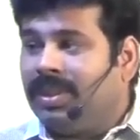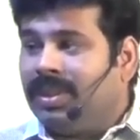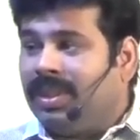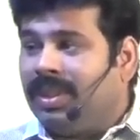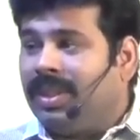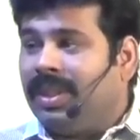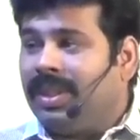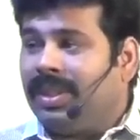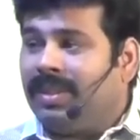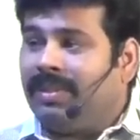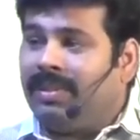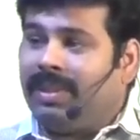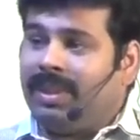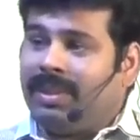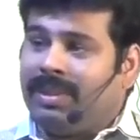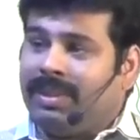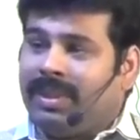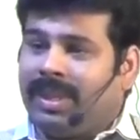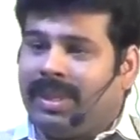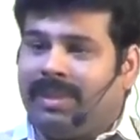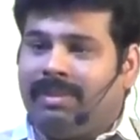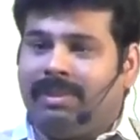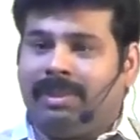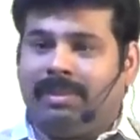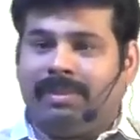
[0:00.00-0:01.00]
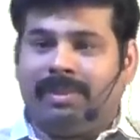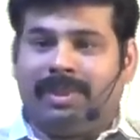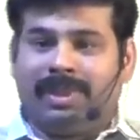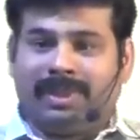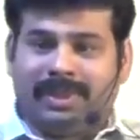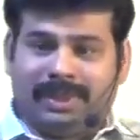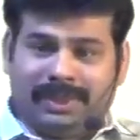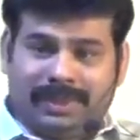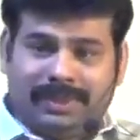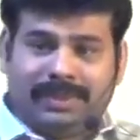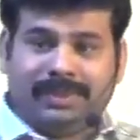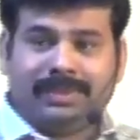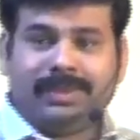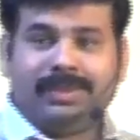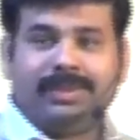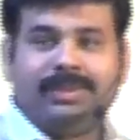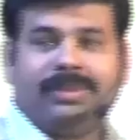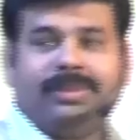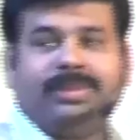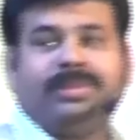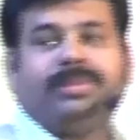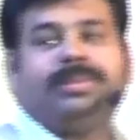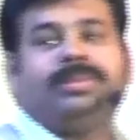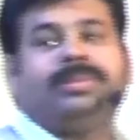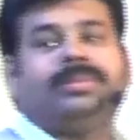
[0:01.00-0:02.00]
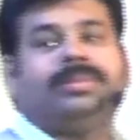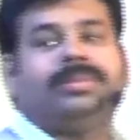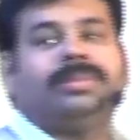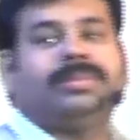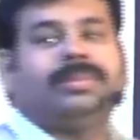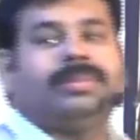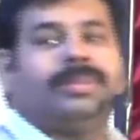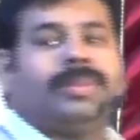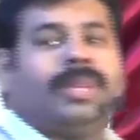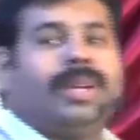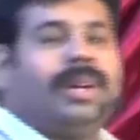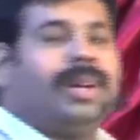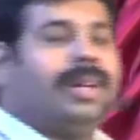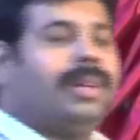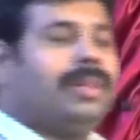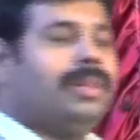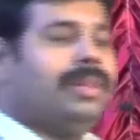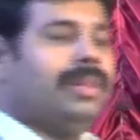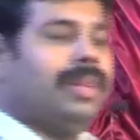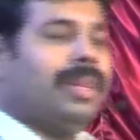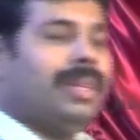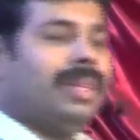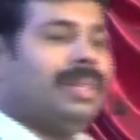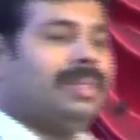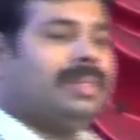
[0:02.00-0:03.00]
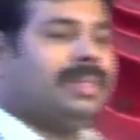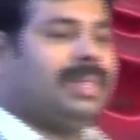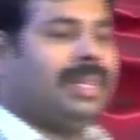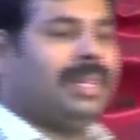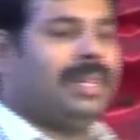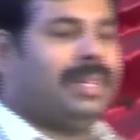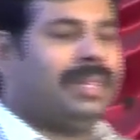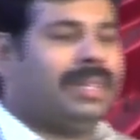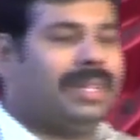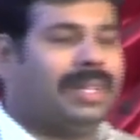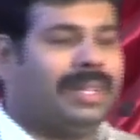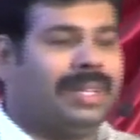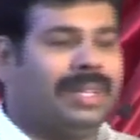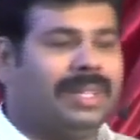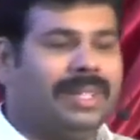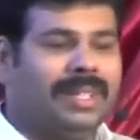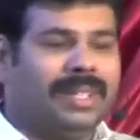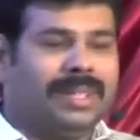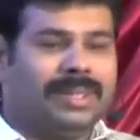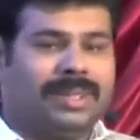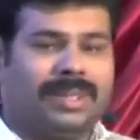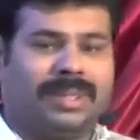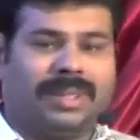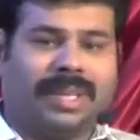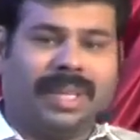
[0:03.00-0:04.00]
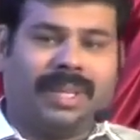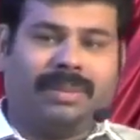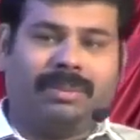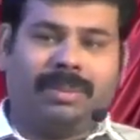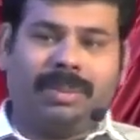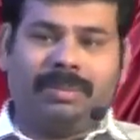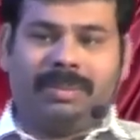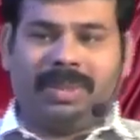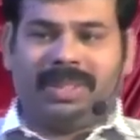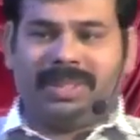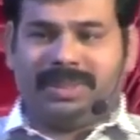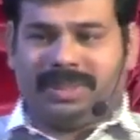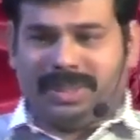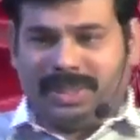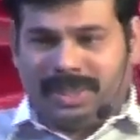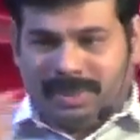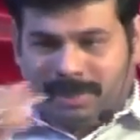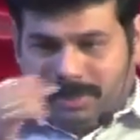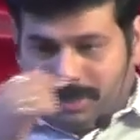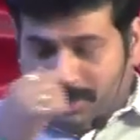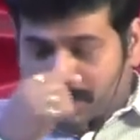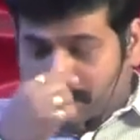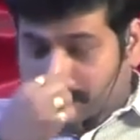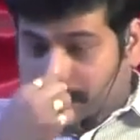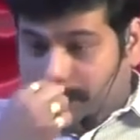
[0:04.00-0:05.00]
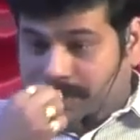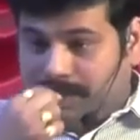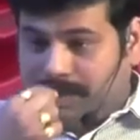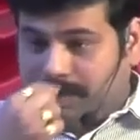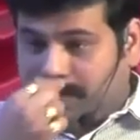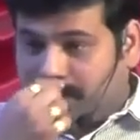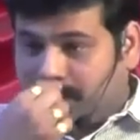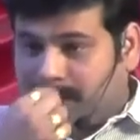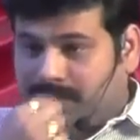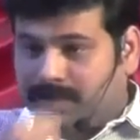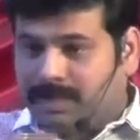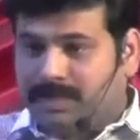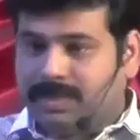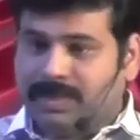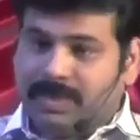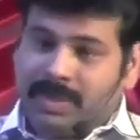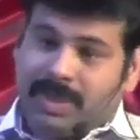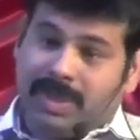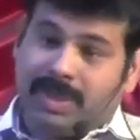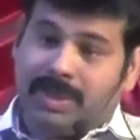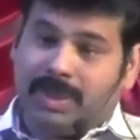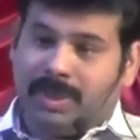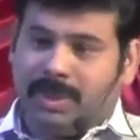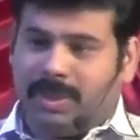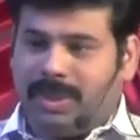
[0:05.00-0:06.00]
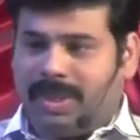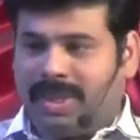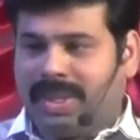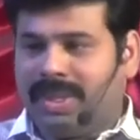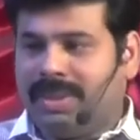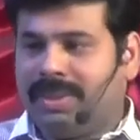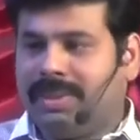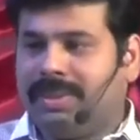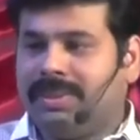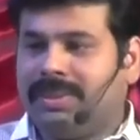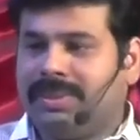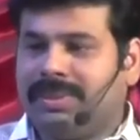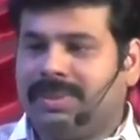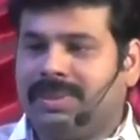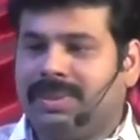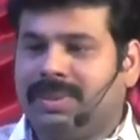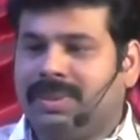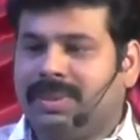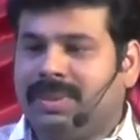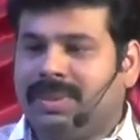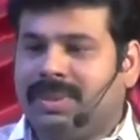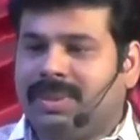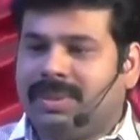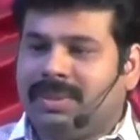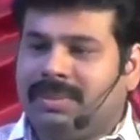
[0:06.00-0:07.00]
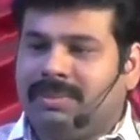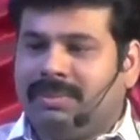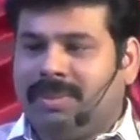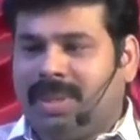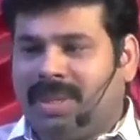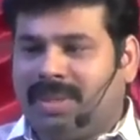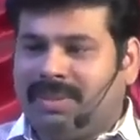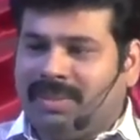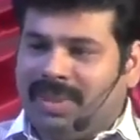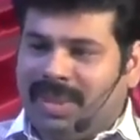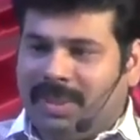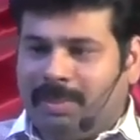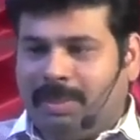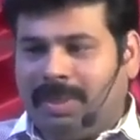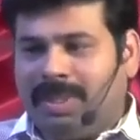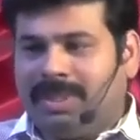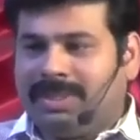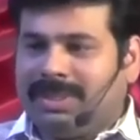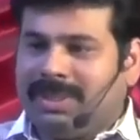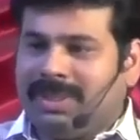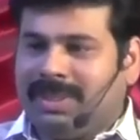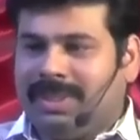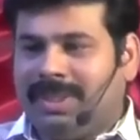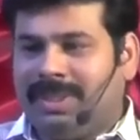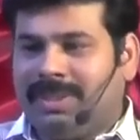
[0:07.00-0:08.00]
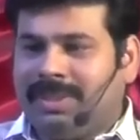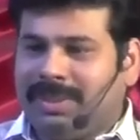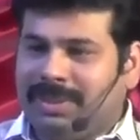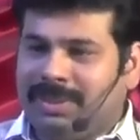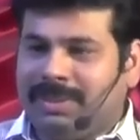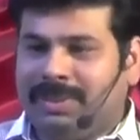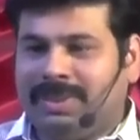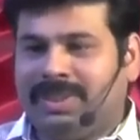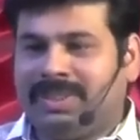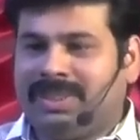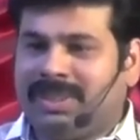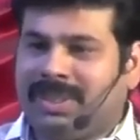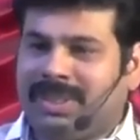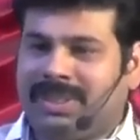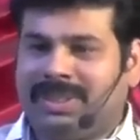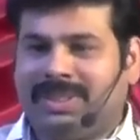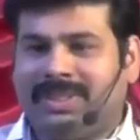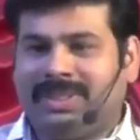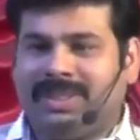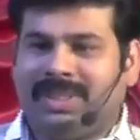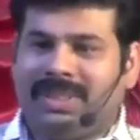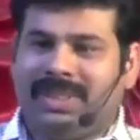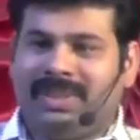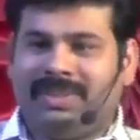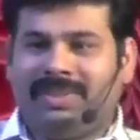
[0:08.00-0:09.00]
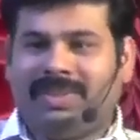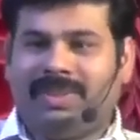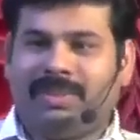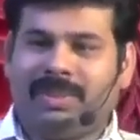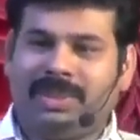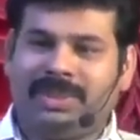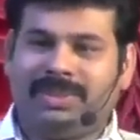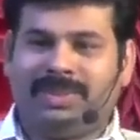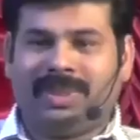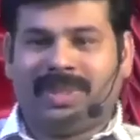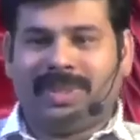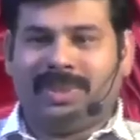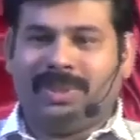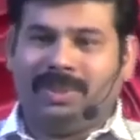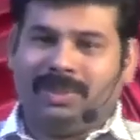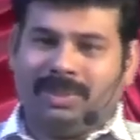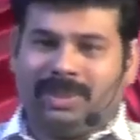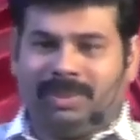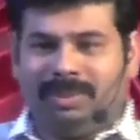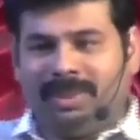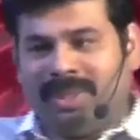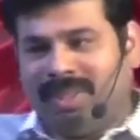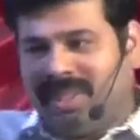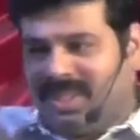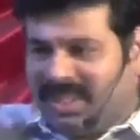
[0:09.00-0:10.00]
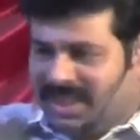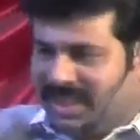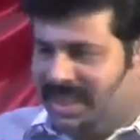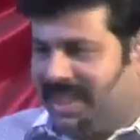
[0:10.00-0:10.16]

equal to 10 members. Are you understanding? So 10 members job, tool can do. But one person need to give instructions and information. One human being is